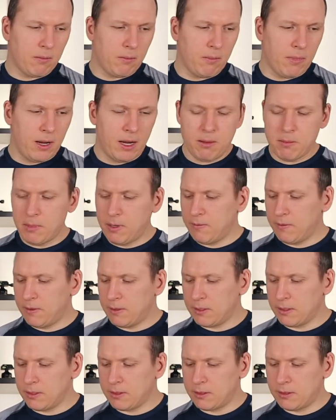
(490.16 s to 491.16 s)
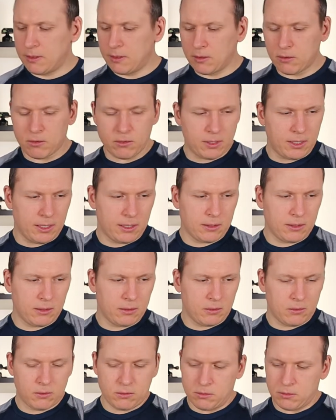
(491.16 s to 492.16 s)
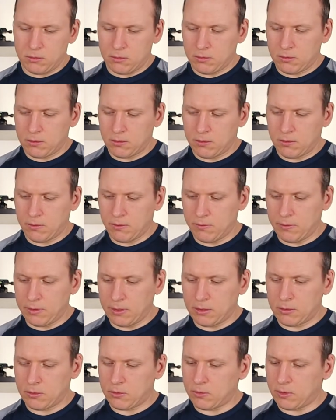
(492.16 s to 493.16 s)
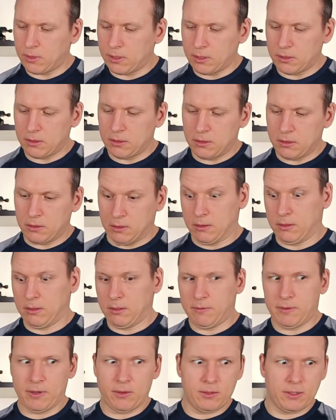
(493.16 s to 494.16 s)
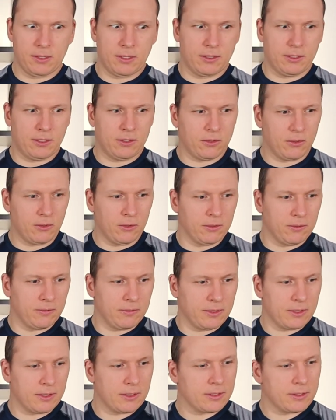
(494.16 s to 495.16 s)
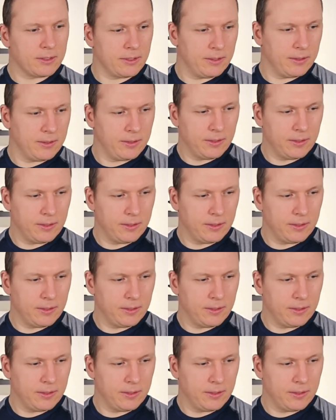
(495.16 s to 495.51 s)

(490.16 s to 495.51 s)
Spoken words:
Maybe this is still connected to this one. If I'll turn it on first.